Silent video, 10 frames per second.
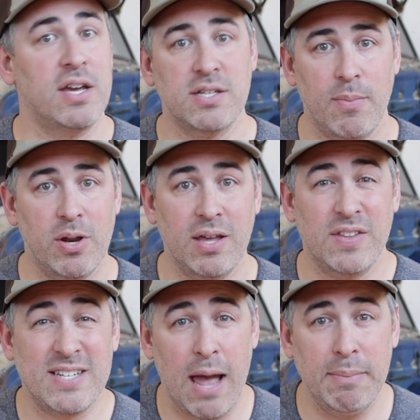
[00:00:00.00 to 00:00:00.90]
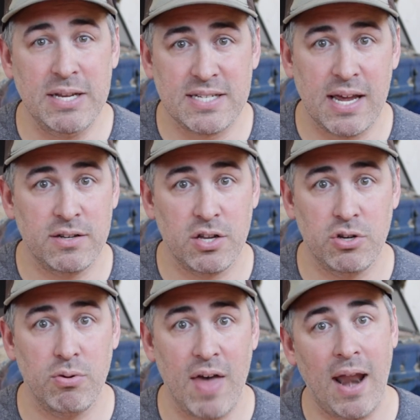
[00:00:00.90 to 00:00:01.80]
thing is I'm going to get the timing set. And to
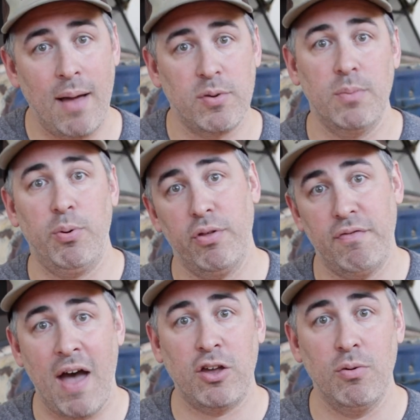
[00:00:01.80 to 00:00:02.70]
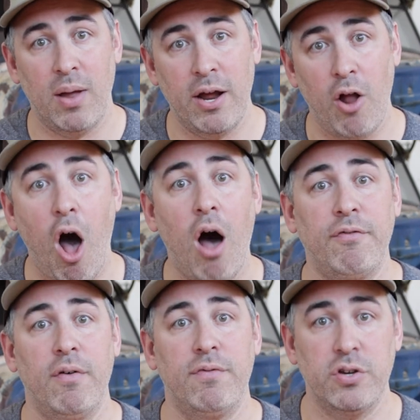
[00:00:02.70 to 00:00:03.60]
do that, I'm going to pull the vacuum line
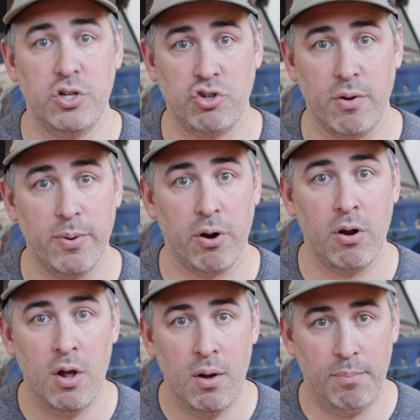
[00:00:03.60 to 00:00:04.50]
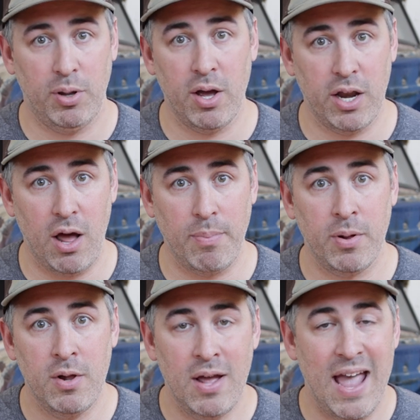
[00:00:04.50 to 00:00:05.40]
off of the distributor, plug it
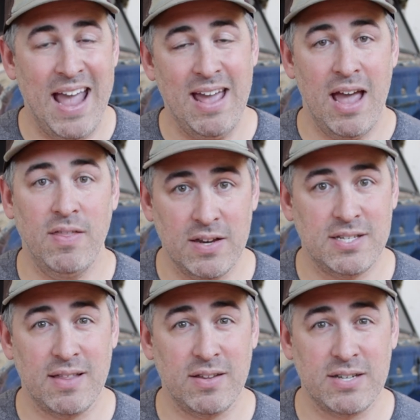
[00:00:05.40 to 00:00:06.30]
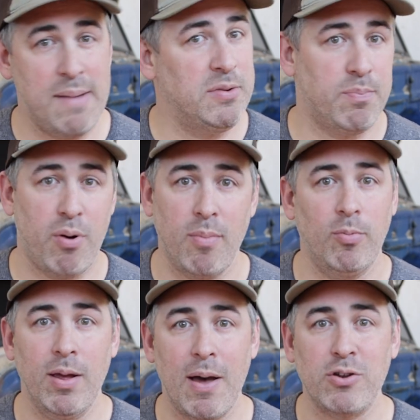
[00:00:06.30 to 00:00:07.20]
up, and then set the timing to
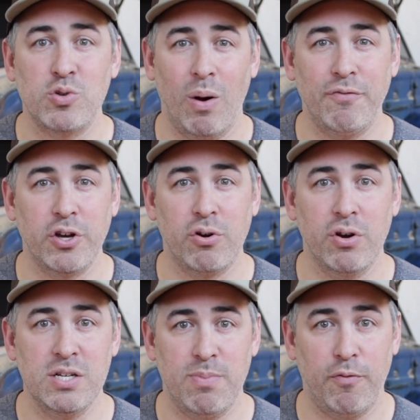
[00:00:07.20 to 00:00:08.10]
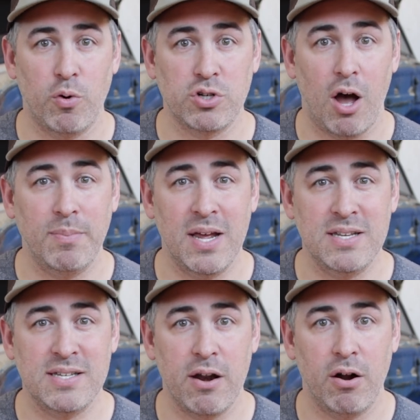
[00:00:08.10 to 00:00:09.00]
probably about 12 degrees before top
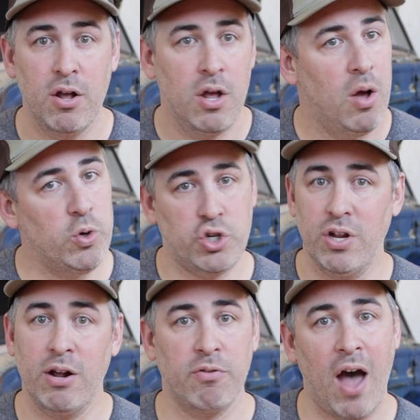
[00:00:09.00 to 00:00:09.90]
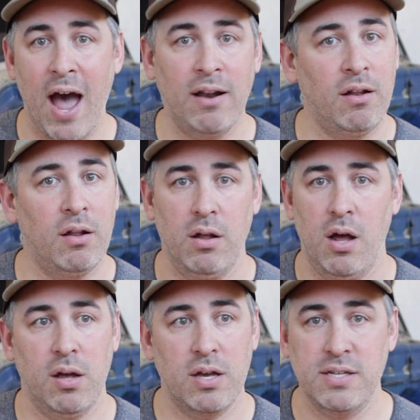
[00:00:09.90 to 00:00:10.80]
dead center. We should hear the idle
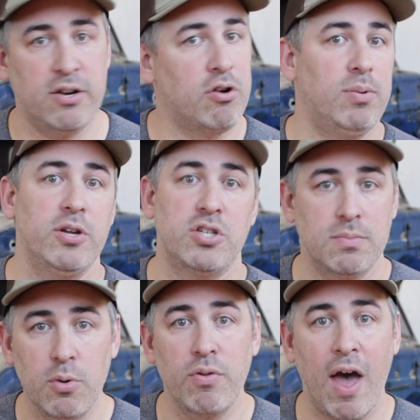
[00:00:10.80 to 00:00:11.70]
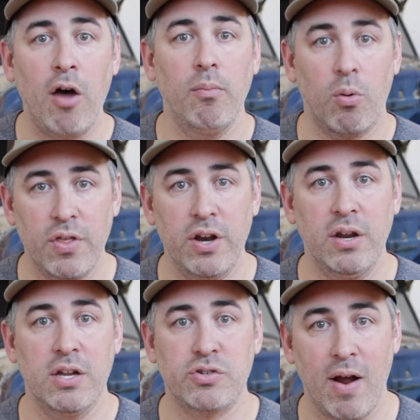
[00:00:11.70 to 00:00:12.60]
considerably smooth out more than
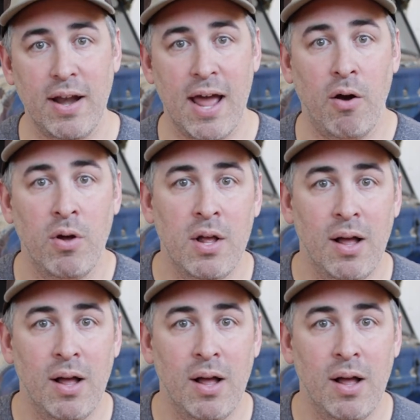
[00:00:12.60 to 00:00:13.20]
it is right now.